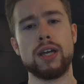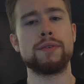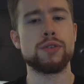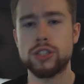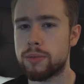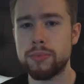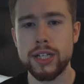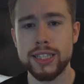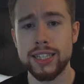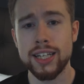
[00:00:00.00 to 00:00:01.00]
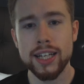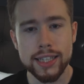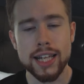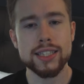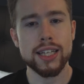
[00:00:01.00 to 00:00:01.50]
And for some reason,
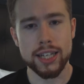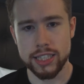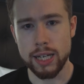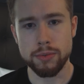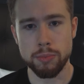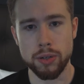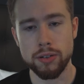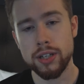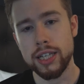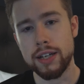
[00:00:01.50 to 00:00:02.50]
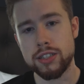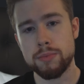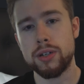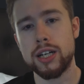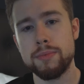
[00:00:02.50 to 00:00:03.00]
that's acceptable. If
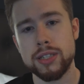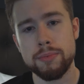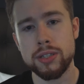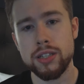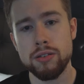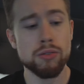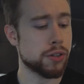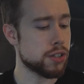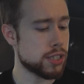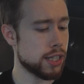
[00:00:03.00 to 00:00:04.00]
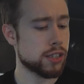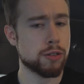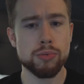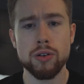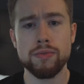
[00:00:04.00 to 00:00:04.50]
someone comes up to you or you see on
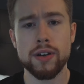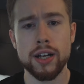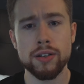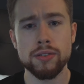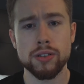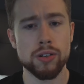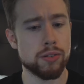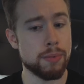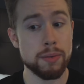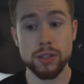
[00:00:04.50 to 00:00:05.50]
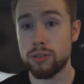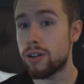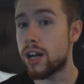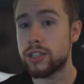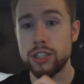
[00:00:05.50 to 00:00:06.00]
their profile, or maybe
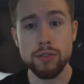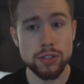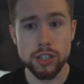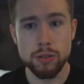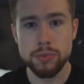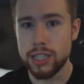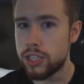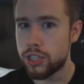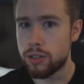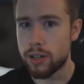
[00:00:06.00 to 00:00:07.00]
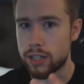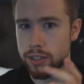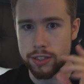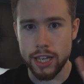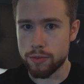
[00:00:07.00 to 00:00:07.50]
they're on YouTube teaching you how to
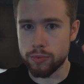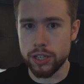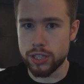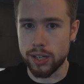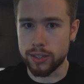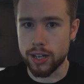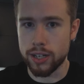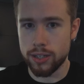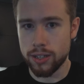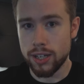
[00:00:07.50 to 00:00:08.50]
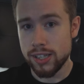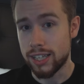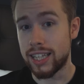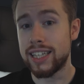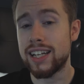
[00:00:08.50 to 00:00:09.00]
get rich online,
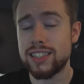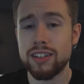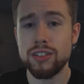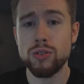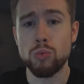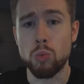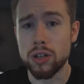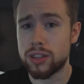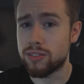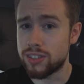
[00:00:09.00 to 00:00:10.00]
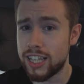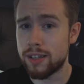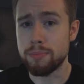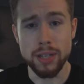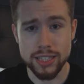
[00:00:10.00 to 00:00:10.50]
and they can't tell you what their
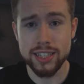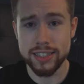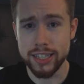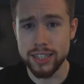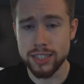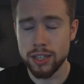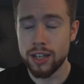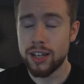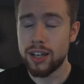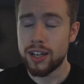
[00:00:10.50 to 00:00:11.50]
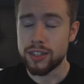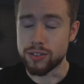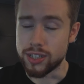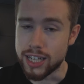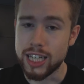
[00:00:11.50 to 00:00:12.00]
damn business is,
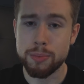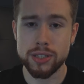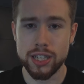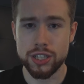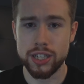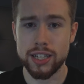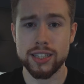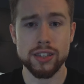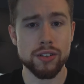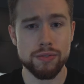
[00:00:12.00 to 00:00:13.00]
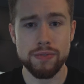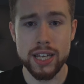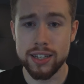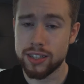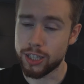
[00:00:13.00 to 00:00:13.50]
there's a 90% chance that they're
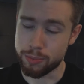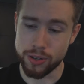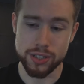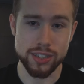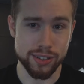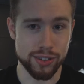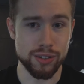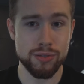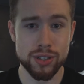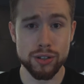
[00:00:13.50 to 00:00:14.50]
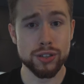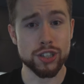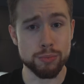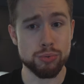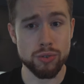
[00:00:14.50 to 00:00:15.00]
fake, the person's a loser,
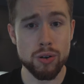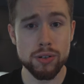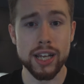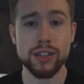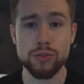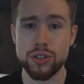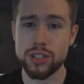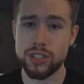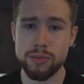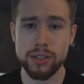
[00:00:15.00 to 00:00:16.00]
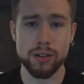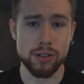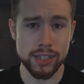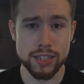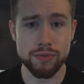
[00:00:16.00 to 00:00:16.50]
they're broke, and they're just doing
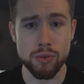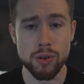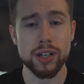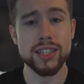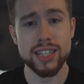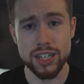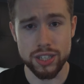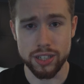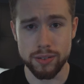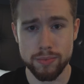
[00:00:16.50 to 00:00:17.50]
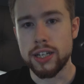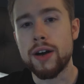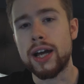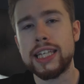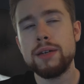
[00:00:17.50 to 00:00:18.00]
all this for attention.
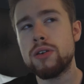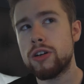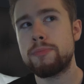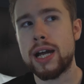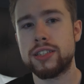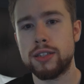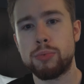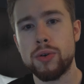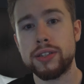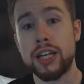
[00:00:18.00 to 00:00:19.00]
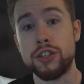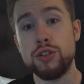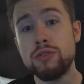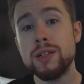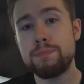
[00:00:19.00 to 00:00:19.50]
Now, I keep going back to the point that
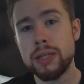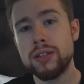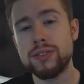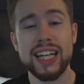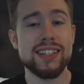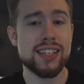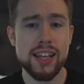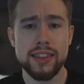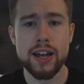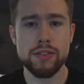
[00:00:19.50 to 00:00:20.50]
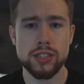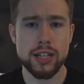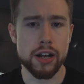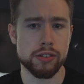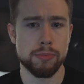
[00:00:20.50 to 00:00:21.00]
you could build a
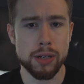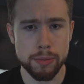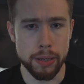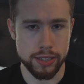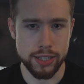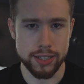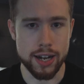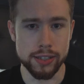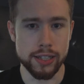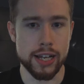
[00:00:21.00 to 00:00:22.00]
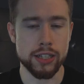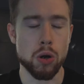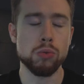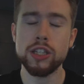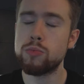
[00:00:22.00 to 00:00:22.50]
$10,000 a month business online
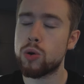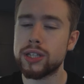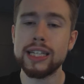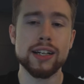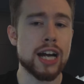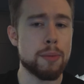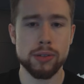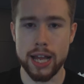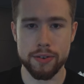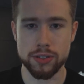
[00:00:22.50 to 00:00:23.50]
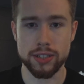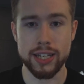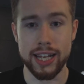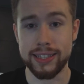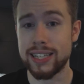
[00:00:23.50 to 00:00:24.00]
only working a couple hours a
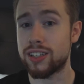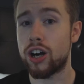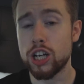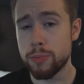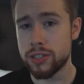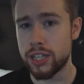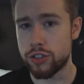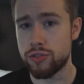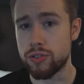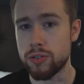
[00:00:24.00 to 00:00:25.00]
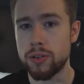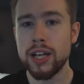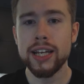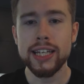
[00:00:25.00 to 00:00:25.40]
day, and that's 100% true